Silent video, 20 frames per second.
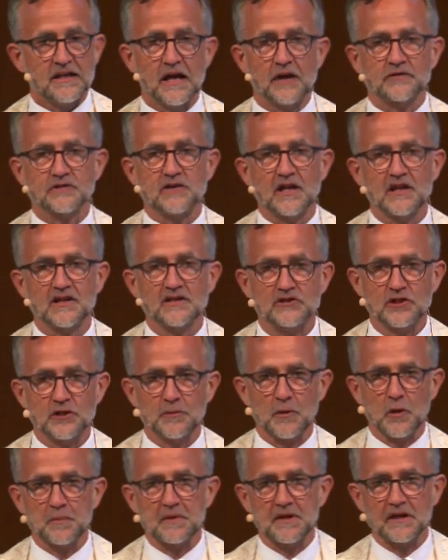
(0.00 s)
Now, today's
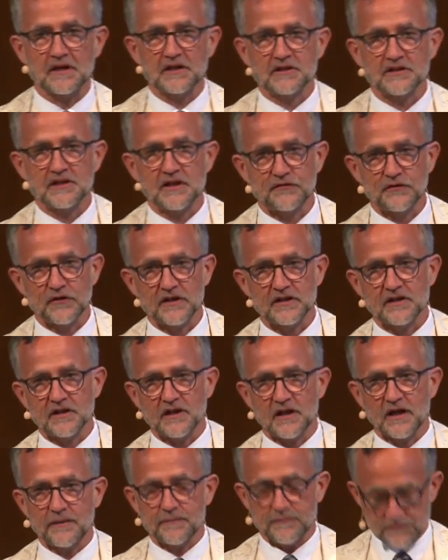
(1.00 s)
sermon will be a little different.
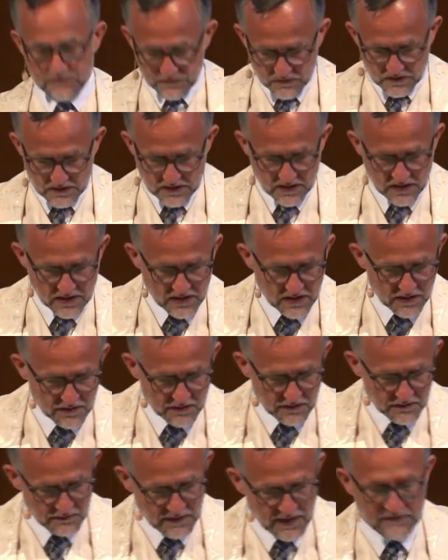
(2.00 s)
Um,
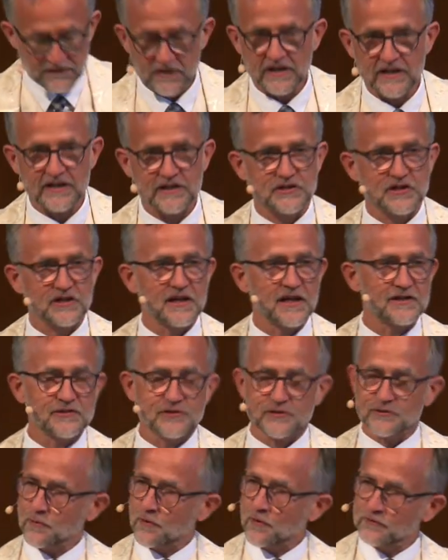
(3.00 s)
Revelation,
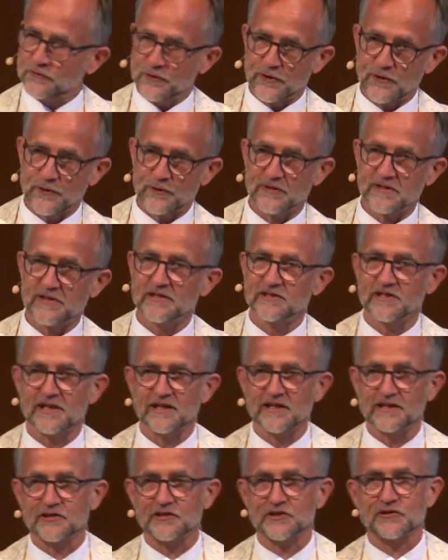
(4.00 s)
as you all know,
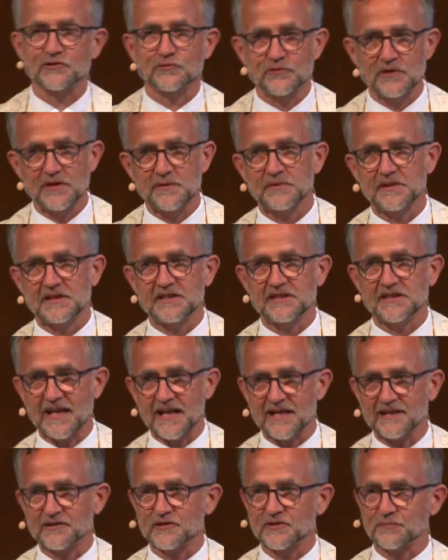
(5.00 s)
is an extremely
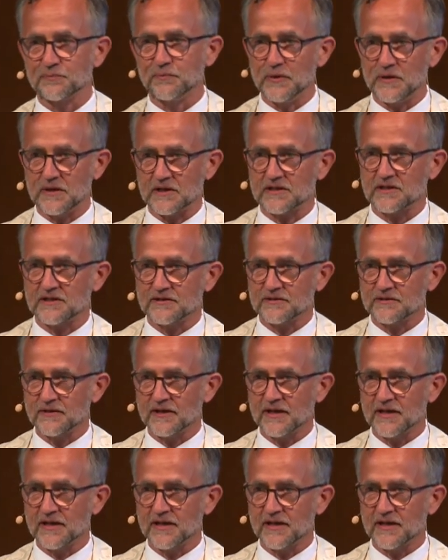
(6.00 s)
dense book.